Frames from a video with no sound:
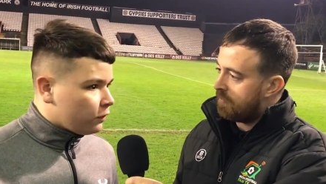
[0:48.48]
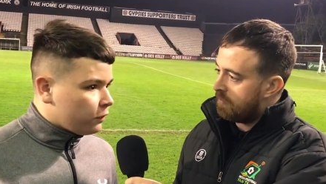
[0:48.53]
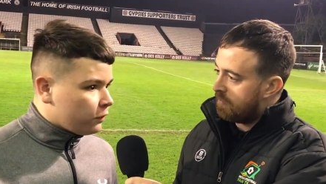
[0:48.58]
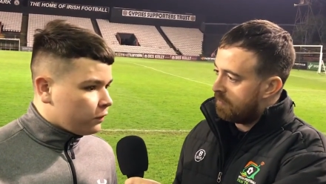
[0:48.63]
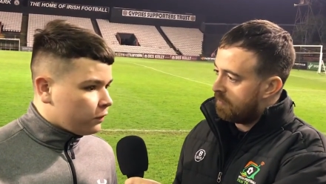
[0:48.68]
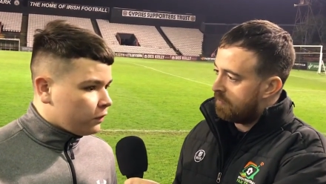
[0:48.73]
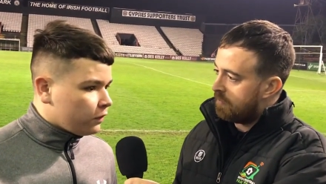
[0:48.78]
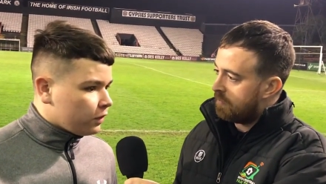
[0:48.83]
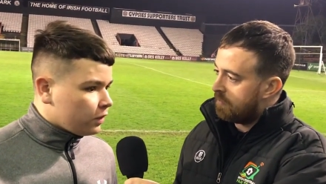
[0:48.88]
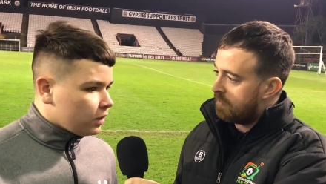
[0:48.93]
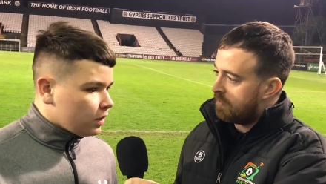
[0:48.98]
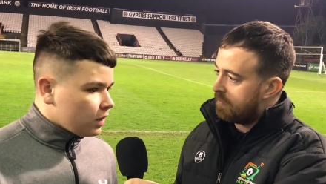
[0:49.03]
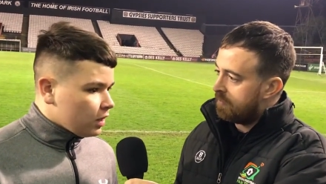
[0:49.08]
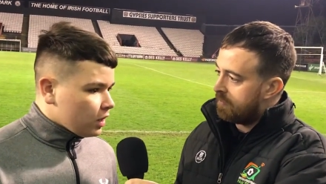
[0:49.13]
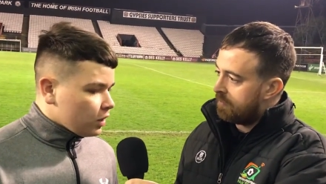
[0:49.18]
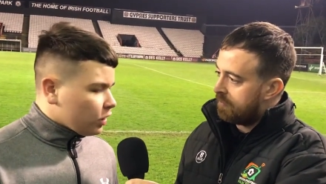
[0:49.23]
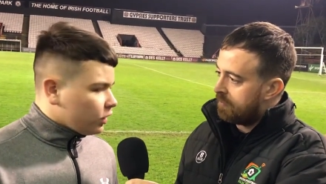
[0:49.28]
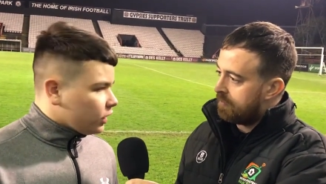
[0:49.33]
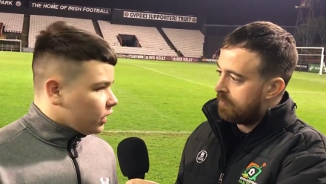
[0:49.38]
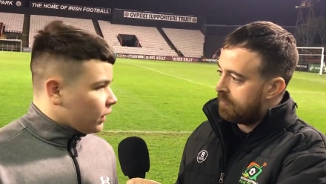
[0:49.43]
Speaker 1: of
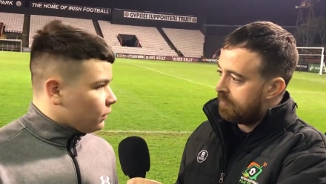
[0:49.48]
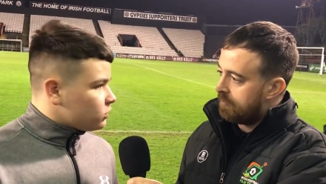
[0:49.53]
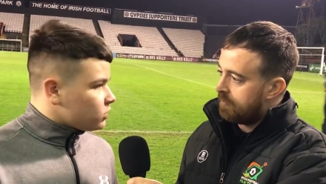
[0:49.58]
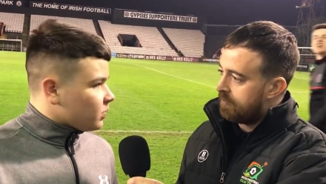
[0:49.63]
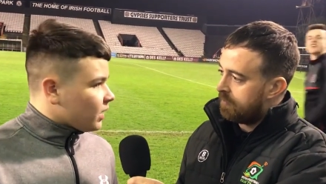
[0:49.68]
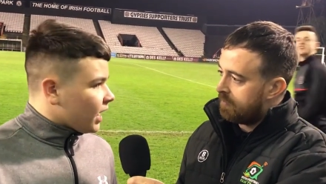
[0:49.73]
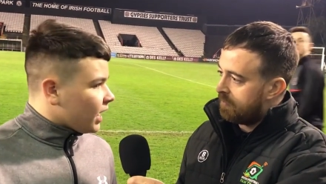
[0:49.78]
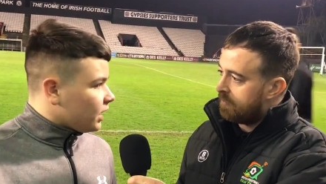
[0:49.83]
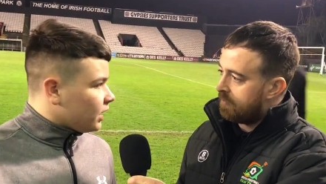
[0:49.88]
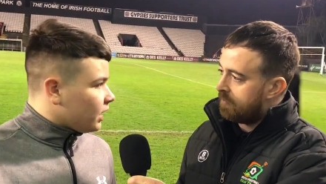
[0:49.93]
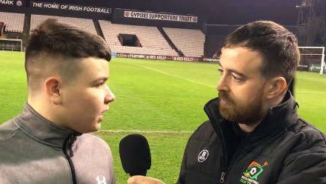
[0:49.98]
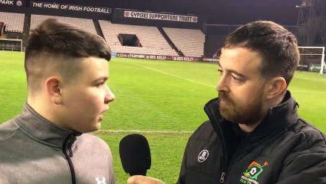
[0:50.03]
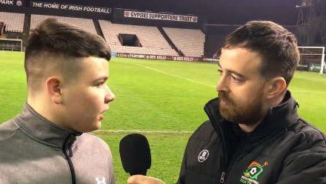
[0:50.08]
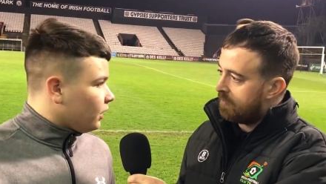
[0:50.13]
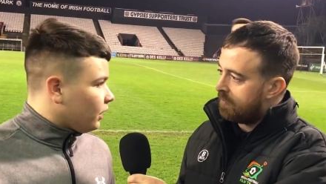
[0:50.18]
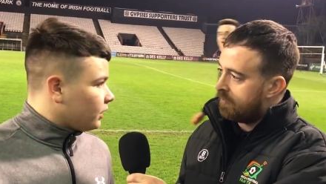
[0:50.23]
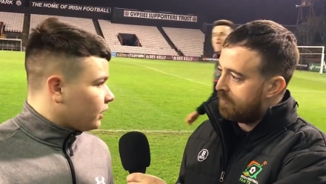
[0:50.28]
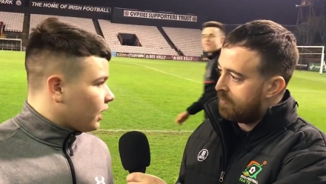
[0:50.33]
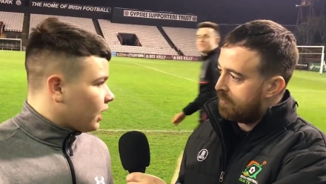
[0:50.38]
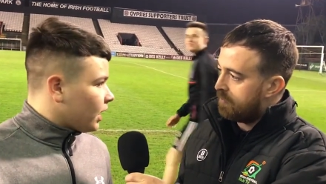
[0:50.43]
used to playing here,
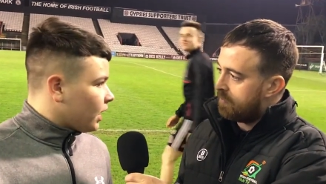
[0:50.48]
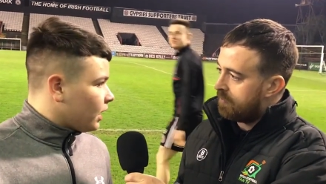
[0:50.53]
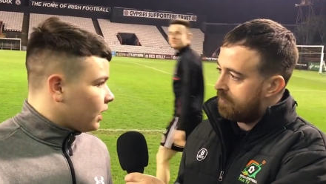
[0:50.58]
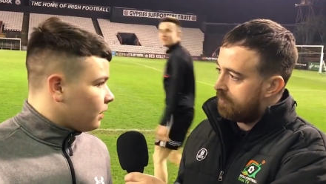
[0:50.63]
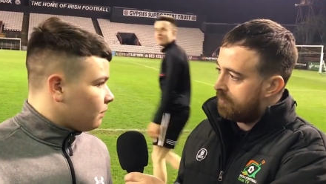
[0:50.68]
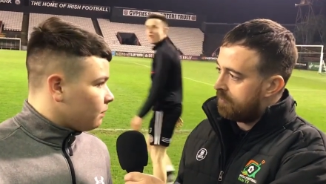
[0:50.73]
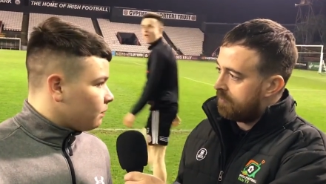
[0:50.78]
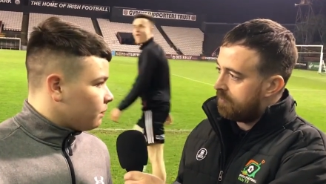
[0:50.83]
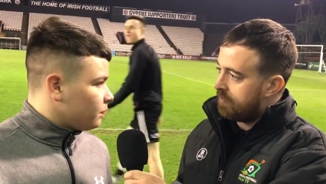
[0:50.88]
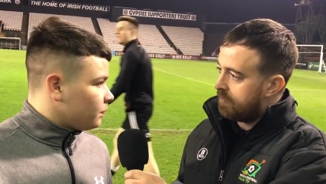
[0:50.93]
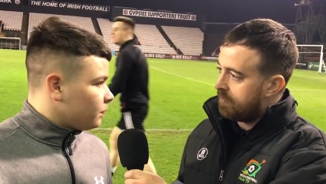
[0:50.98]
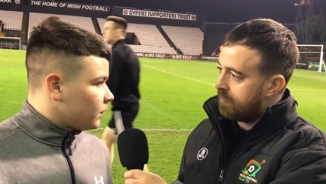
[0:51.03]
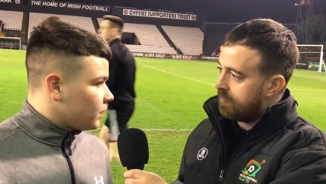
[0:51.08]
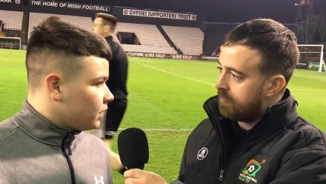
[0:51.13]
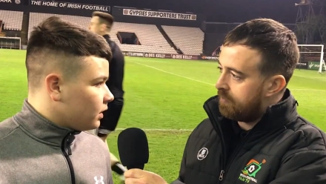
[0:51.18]
like and